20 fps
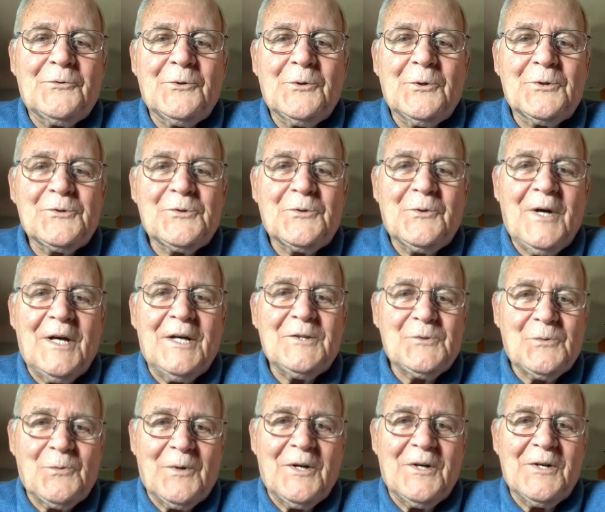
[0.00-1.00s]
through a
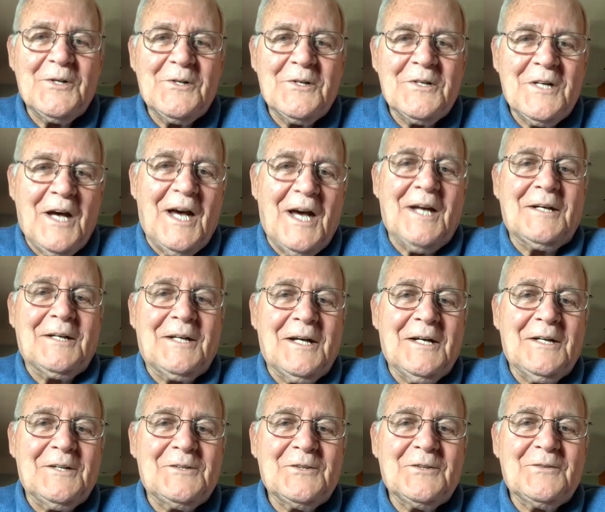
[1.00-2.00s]
stretch where you're not
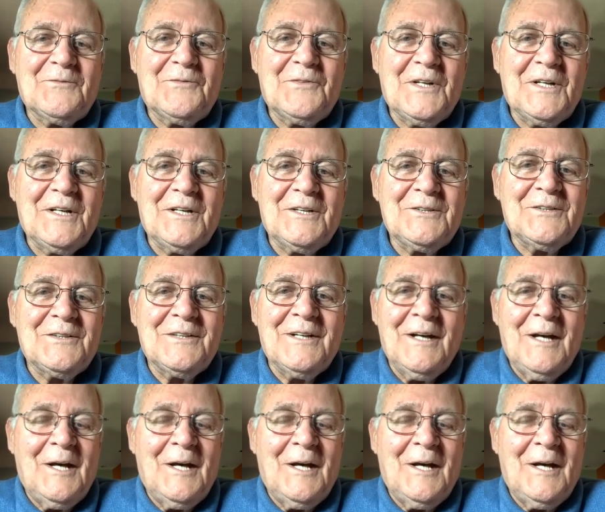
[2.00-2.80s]
catching fish